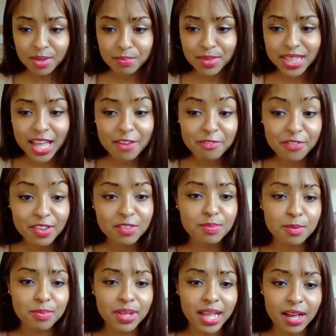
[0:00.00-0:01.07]
but that freaks
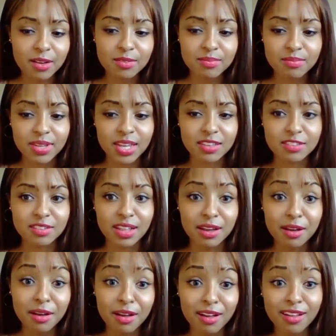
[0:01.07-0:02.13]
people out because they're like,
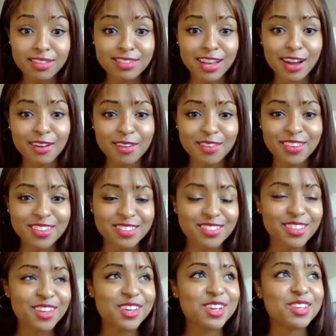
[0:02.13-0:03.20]
oh, terrorist.
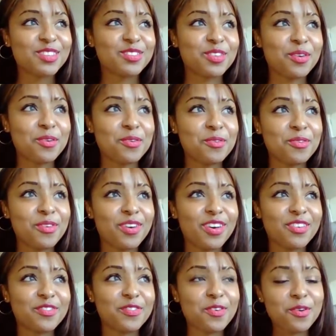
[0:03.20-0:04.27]
So
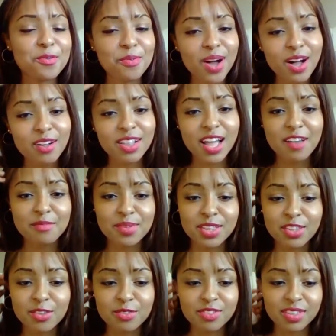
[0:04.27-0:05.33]
for a while, I've
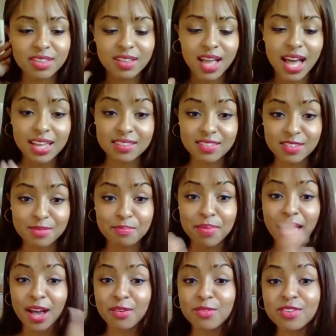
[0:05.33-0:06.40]
been using Isis
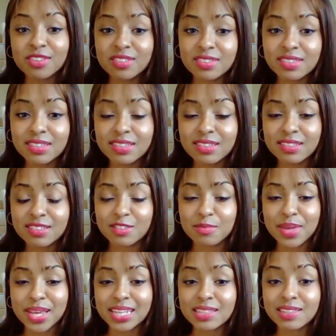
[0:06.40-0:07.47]
backwards to
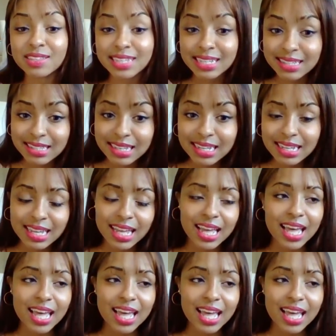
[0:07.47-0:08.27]
make it CC.